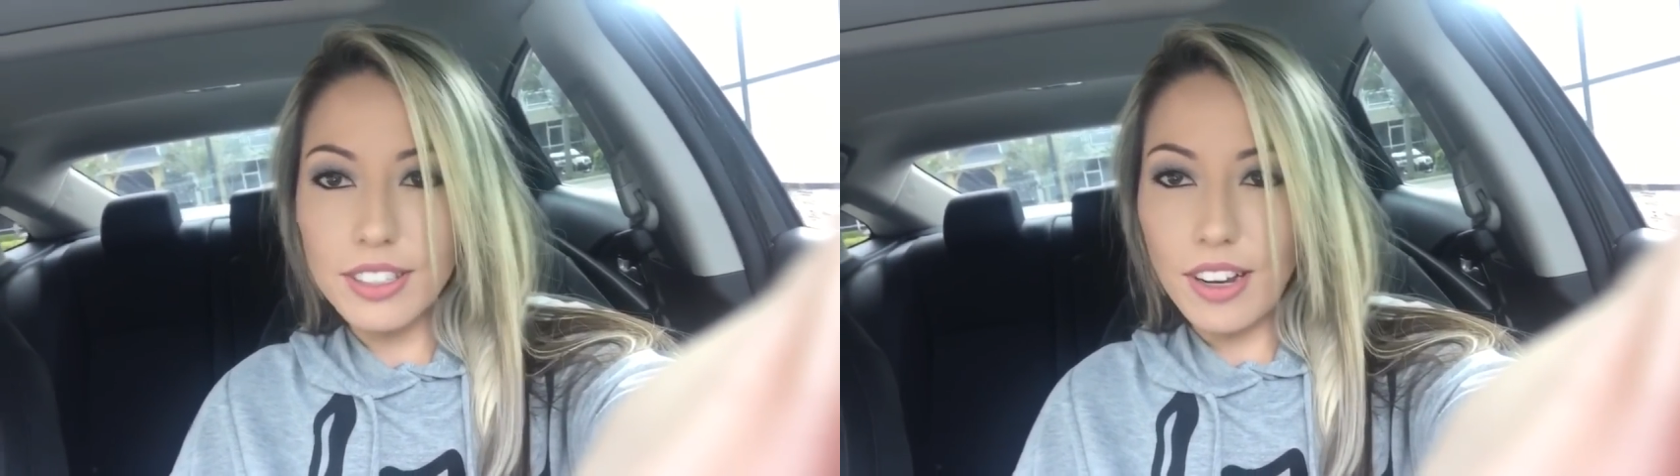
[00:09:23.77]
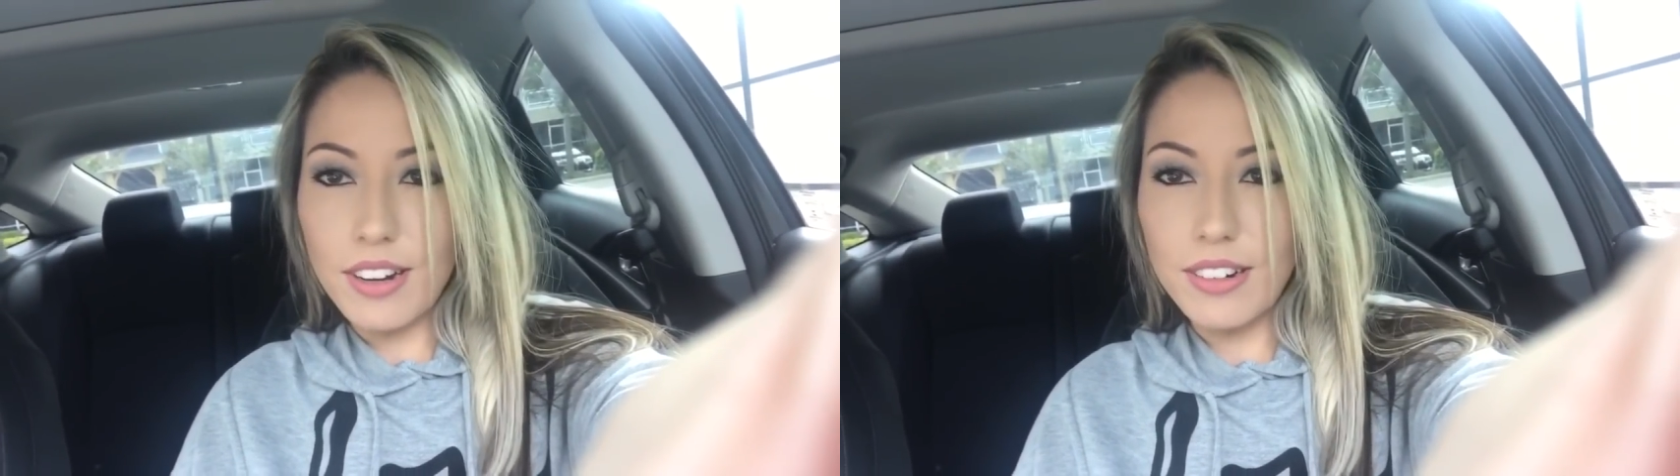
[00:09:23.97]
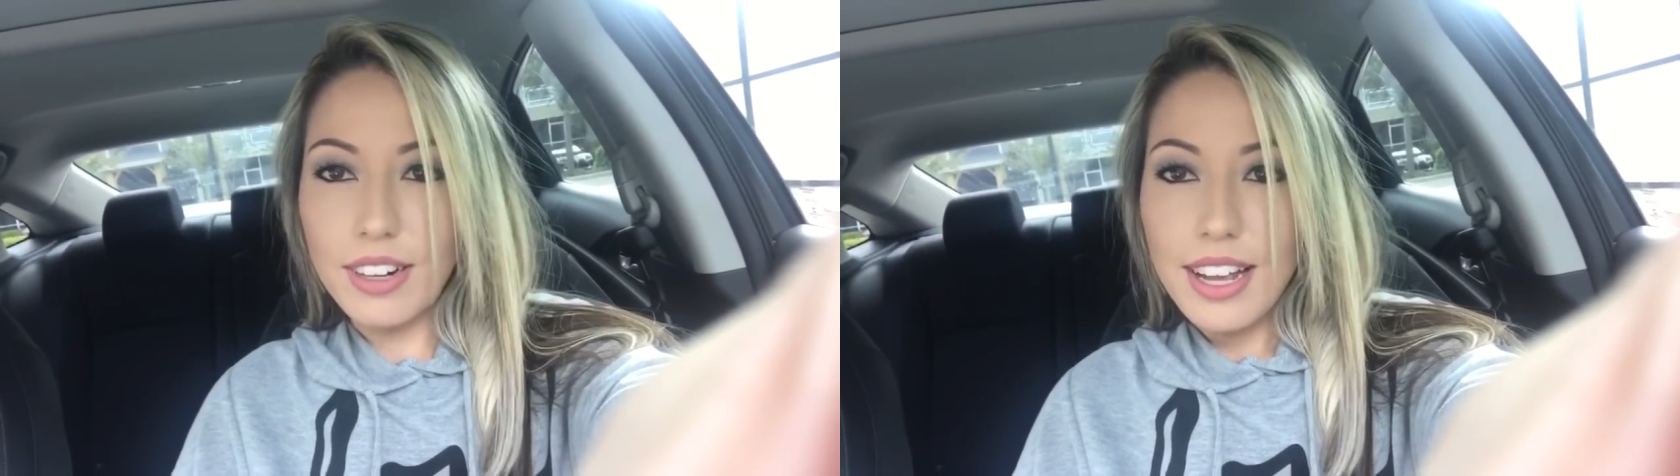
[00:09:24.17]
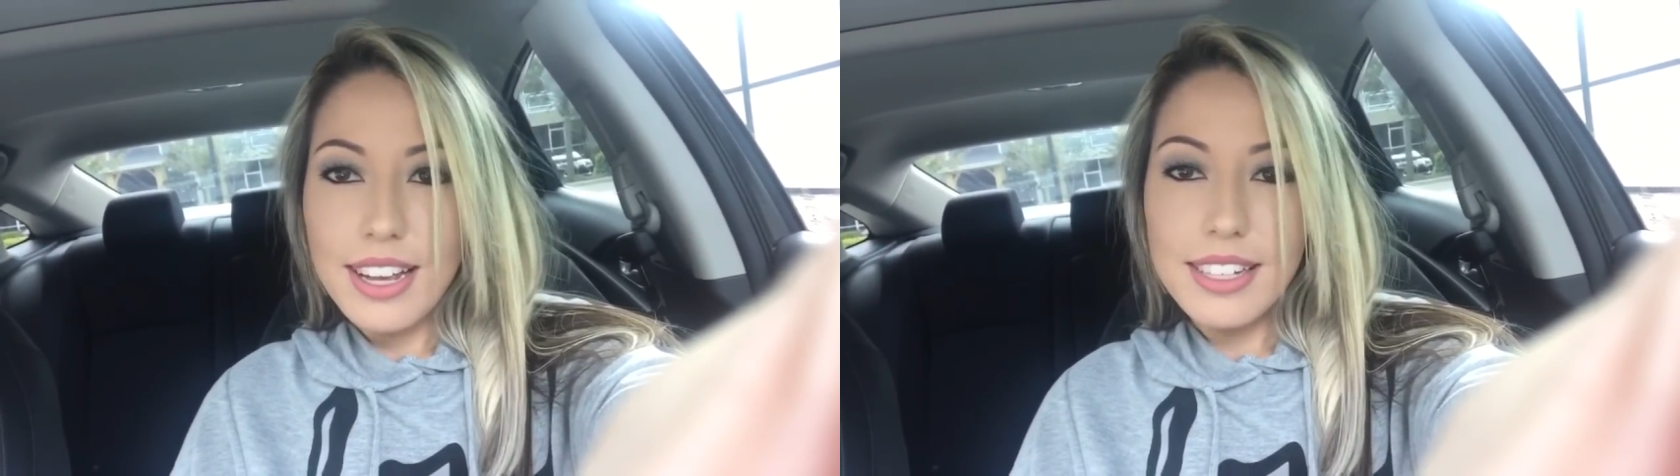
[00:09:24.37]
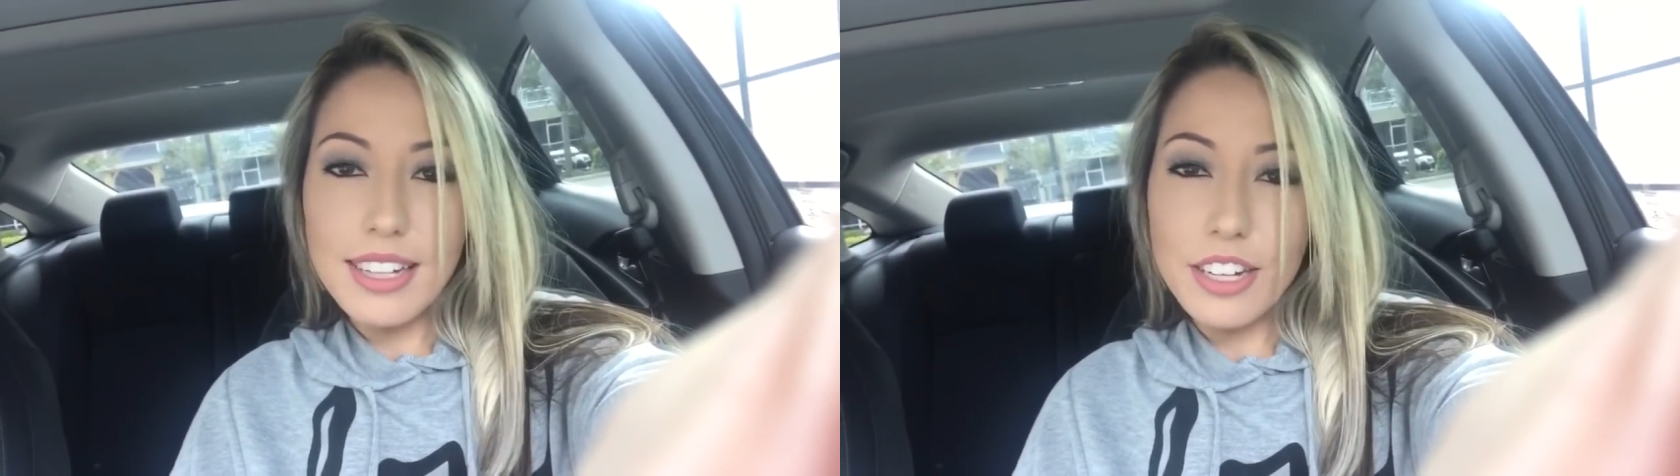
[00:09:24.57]
So
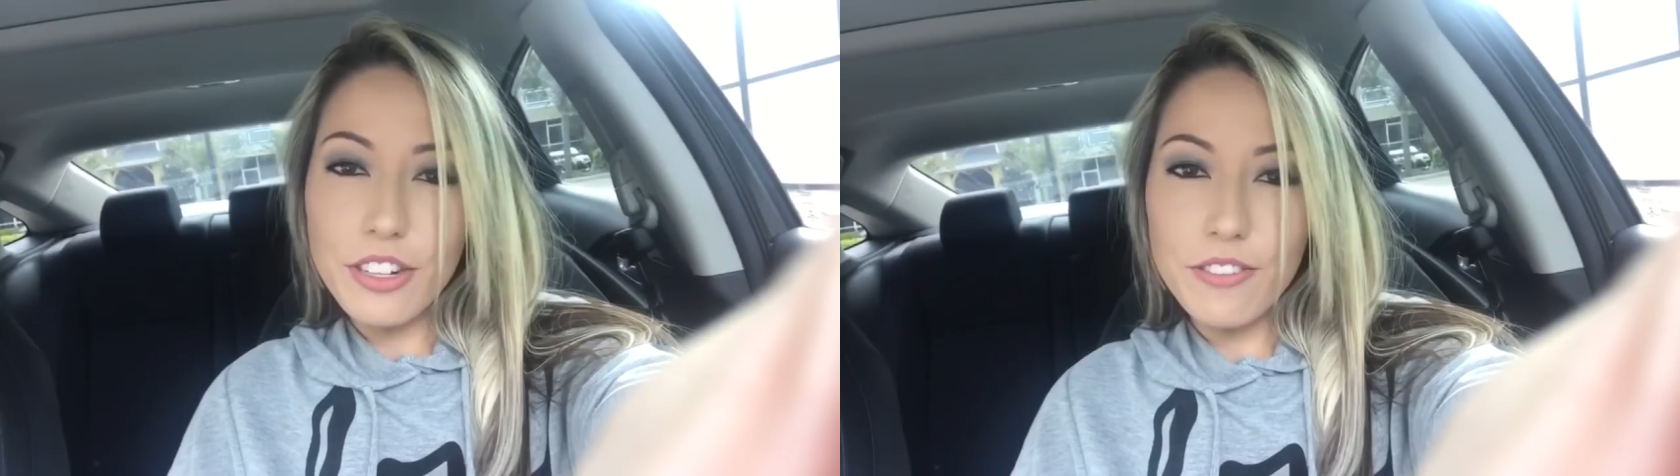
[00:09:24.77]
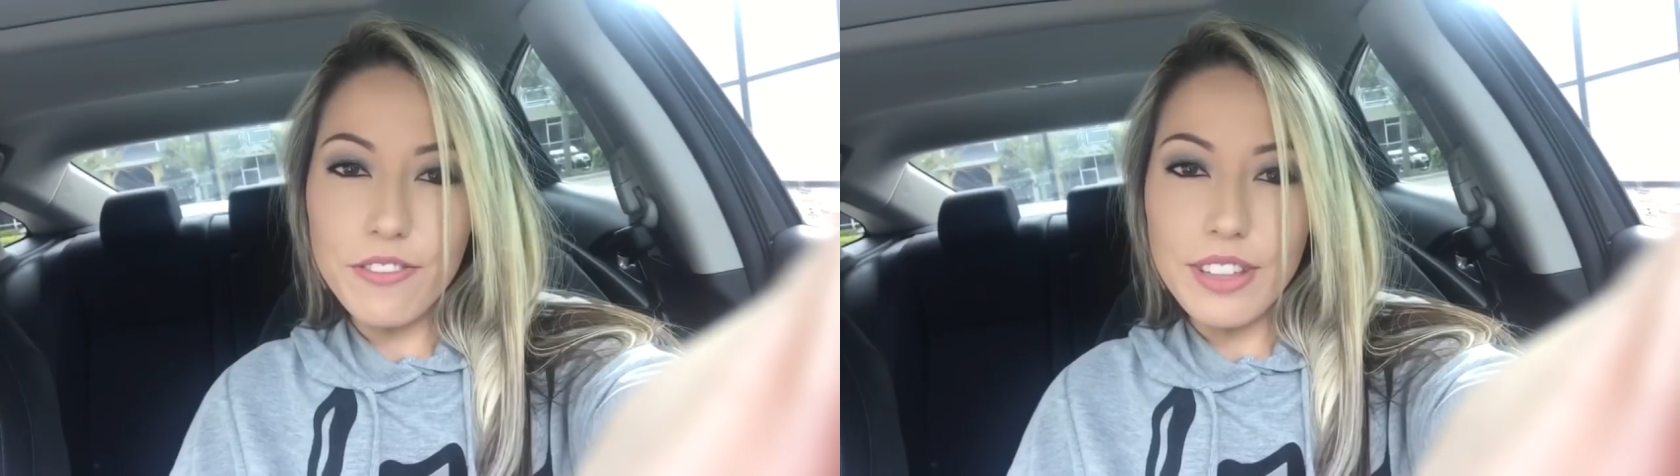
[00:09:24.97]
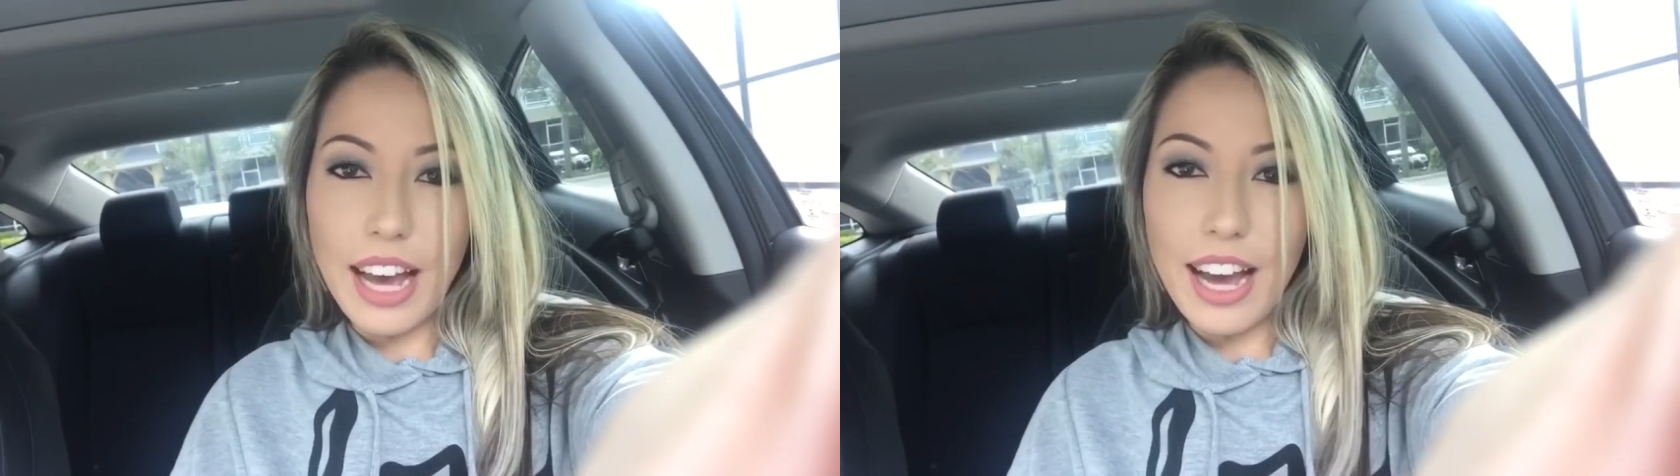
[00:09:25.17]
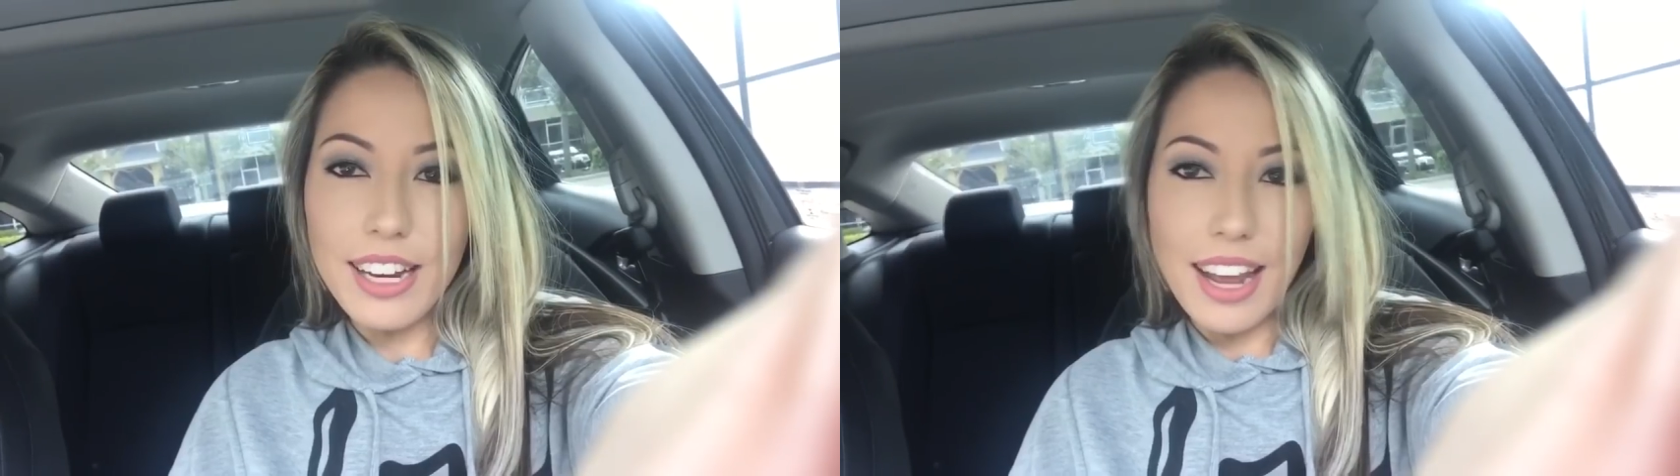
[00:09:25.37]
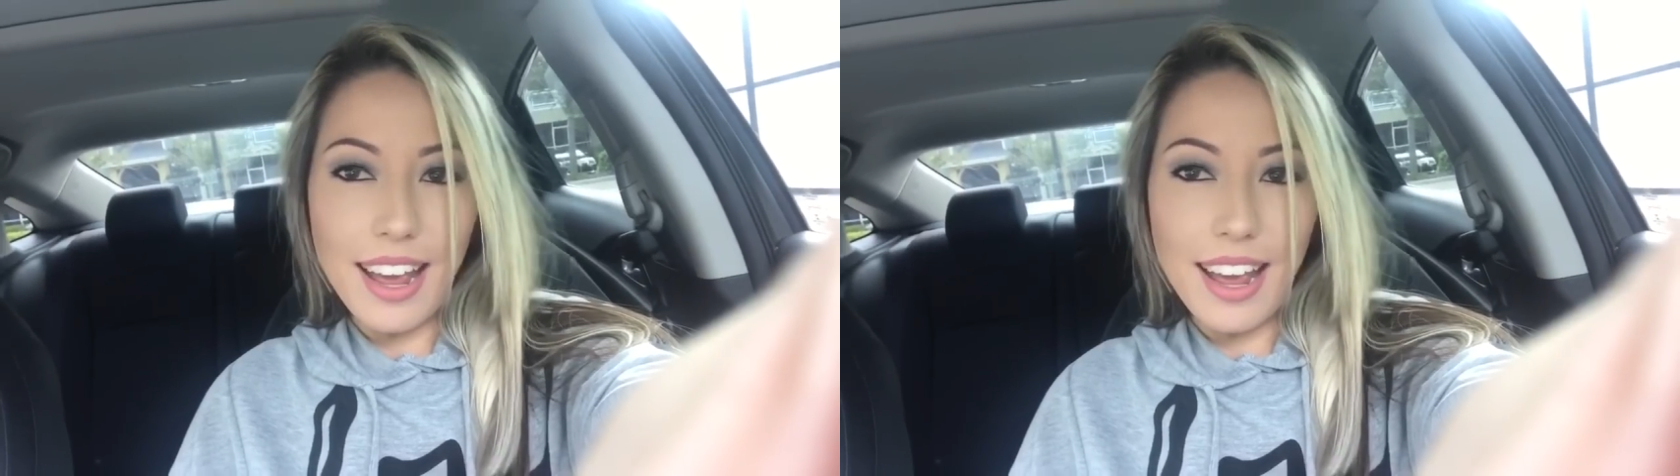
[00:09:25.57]
stay tuned for that,